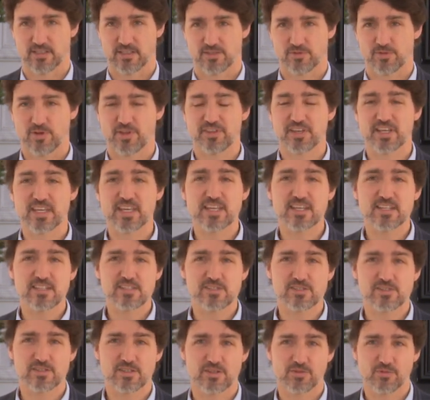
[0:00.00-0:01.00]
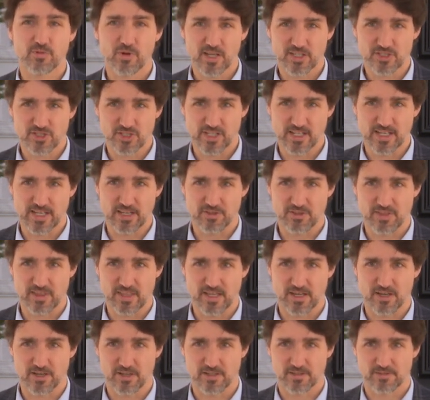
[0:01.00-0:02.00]
To all the kids watching out
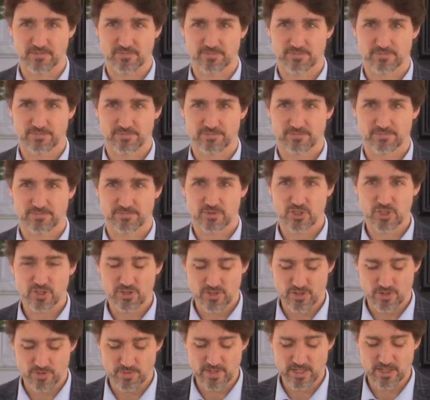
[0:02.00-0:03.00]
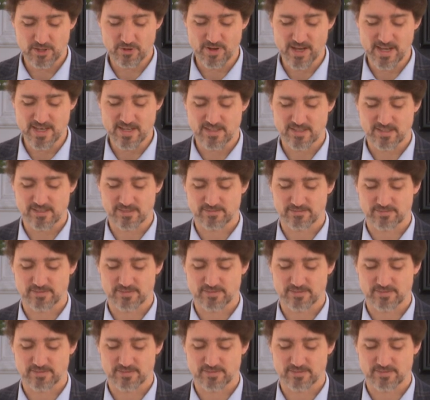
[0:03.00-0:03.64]
there, you're doing great.